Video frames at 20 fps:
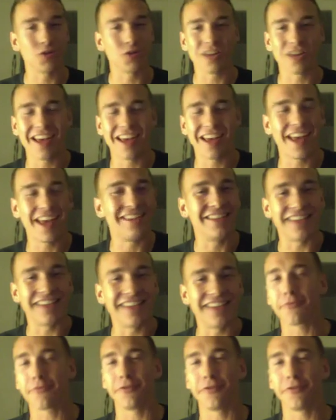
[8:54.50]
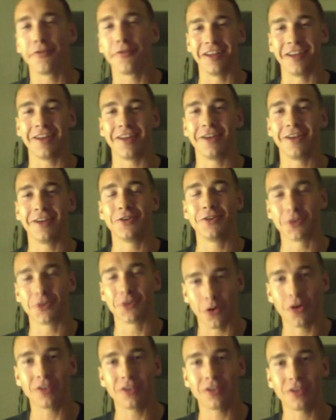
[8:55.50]
indefinitely, you're
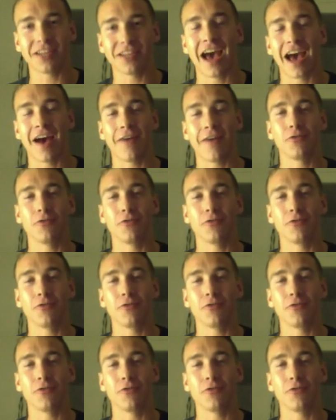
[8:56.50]
going to have